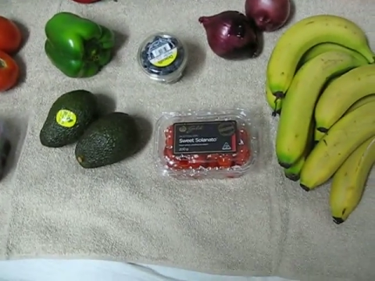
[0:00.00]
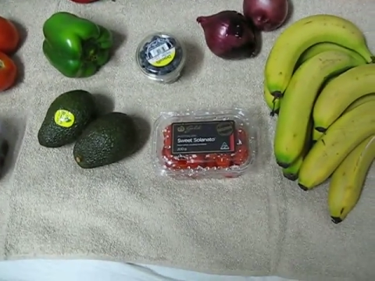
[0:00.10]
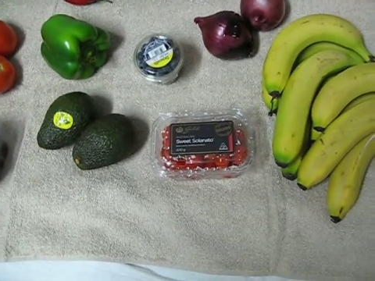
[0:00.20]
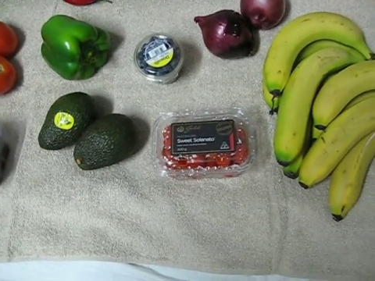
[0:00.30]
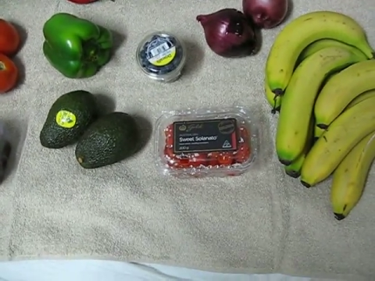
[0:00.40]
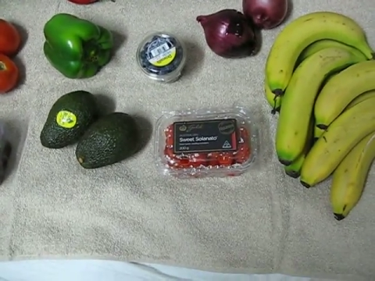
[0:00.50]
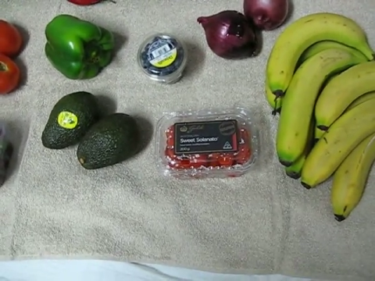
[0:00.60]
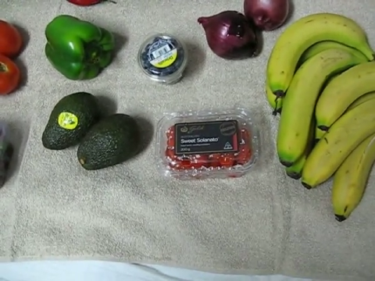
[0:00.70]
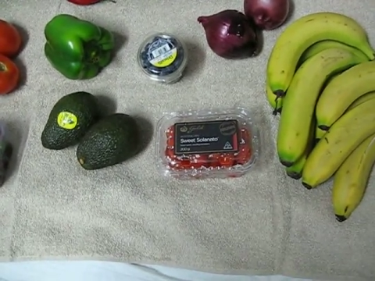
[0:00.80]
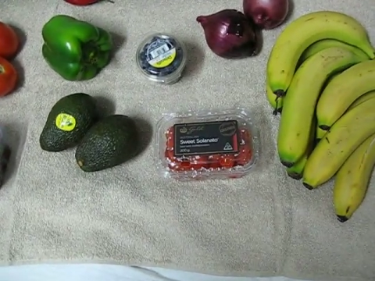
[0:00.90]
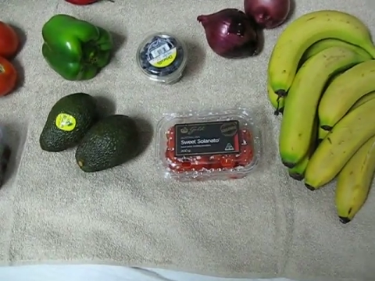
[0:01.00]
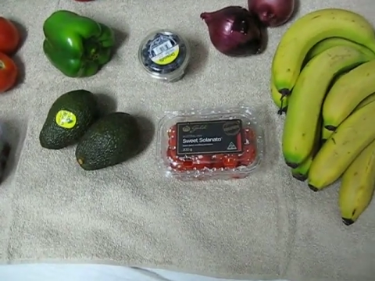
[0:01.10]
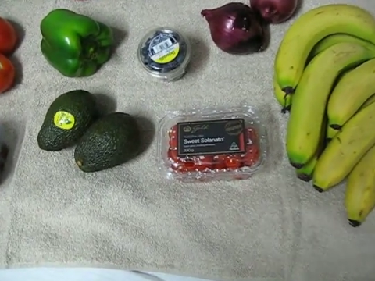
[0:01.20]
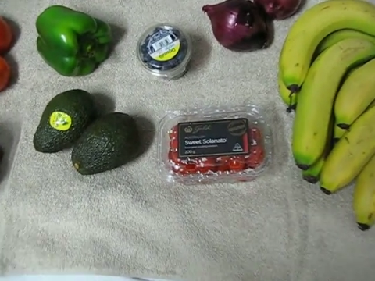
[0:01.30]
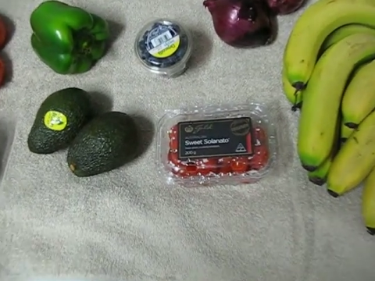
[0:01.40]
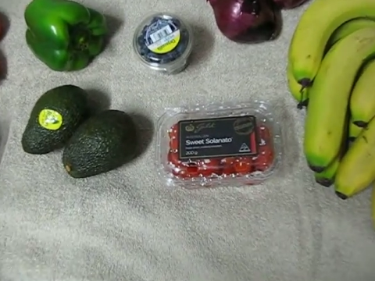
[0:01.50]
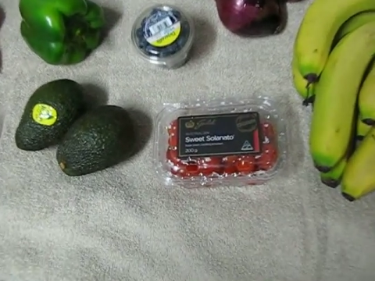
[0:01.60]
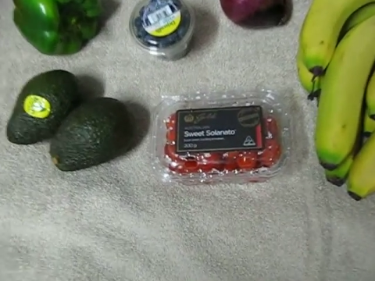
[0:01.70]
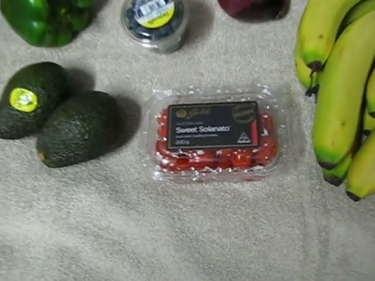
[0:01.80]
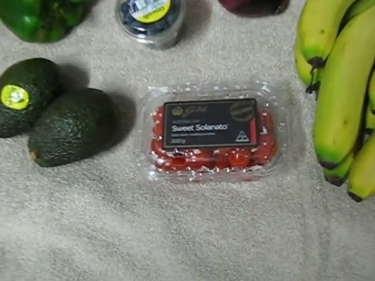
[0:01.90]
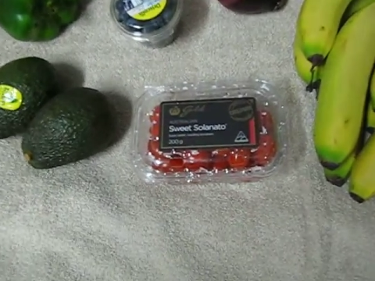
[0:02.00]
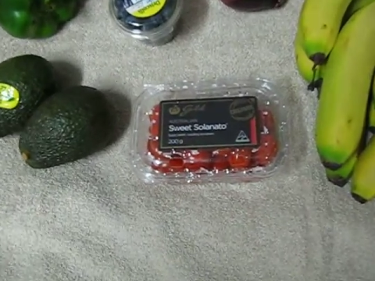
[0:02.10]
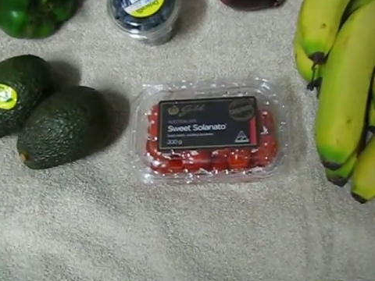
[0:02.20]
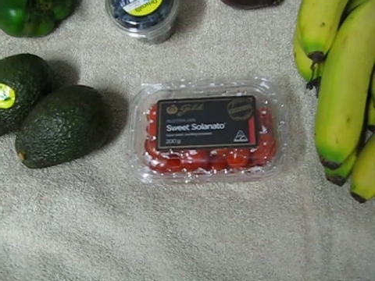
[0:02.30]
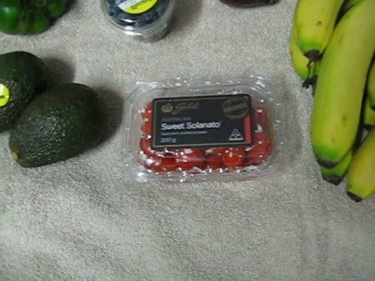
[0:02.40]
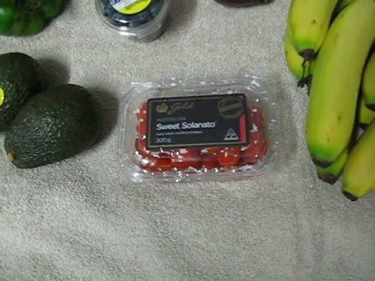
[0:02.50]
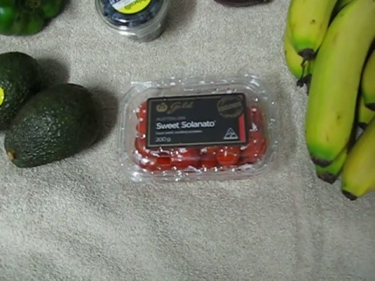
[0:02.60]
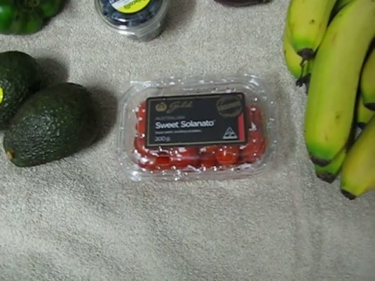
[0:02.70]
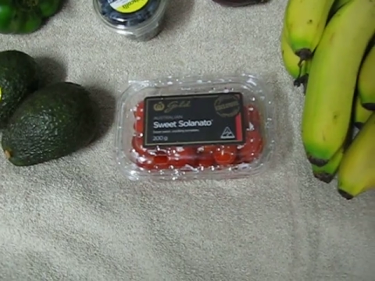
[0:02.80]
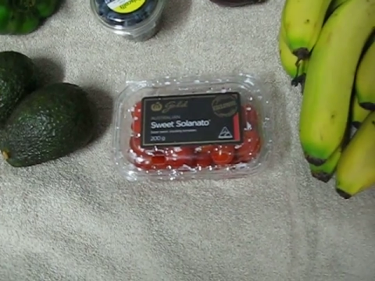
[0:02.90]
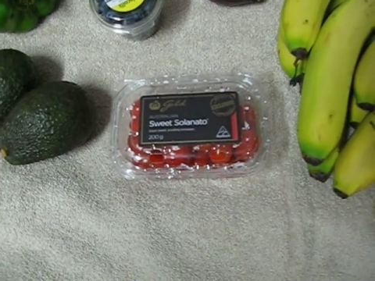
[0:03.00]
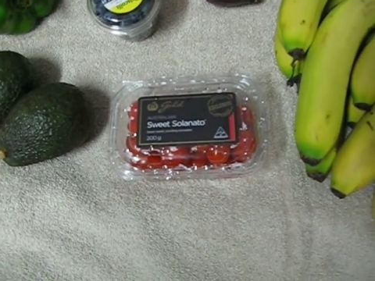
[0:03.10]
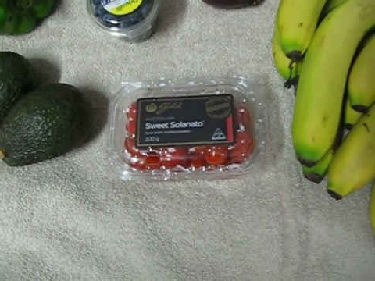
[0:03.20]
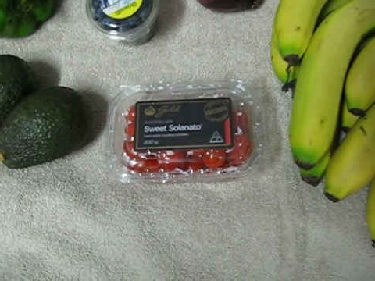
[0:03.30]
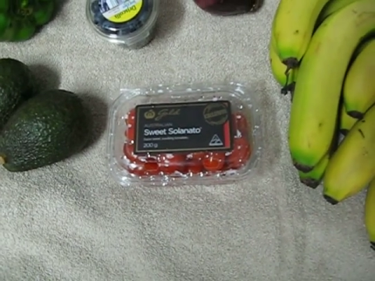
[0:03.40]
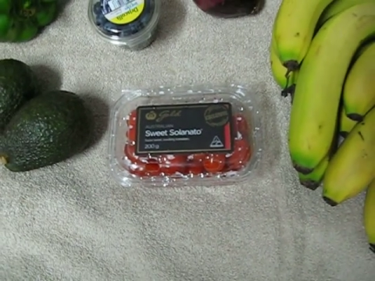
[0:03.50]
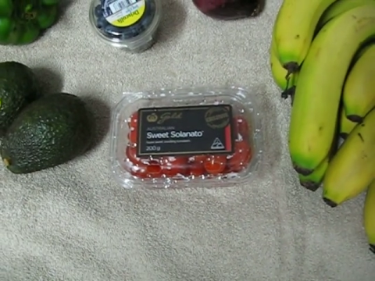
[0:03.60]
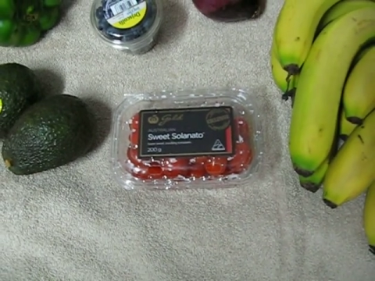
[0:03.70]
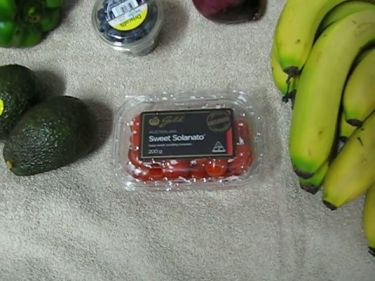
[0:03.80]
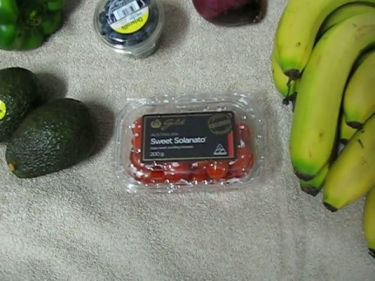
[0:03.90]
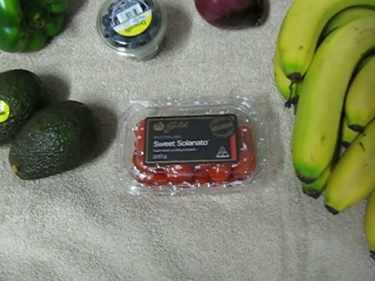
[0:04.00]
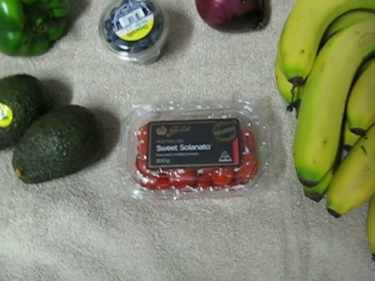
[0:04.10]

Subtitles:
(no speaker visible)